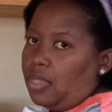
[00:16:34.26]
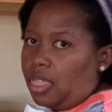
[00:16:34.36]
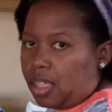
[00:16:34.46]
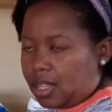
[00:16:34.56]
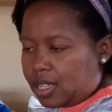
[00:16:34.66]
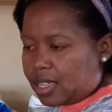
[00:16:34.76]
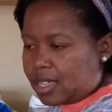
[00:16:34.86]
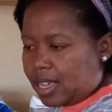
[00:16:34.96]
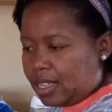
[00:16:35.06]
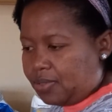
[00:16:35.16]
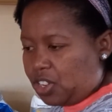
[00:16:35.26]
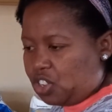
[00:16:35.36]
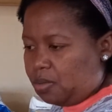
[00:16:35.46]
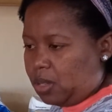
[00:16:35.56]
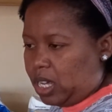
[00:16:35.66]
this is
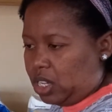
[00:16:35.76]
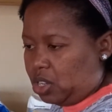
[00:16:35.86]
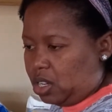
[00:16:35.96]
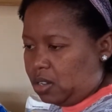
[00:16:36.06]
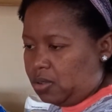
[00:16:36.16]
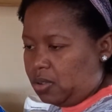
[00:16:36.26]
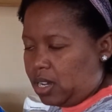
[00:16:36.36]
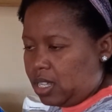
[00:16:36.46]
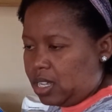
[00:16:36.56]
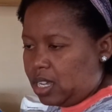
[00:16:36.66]
vegetable acha, right?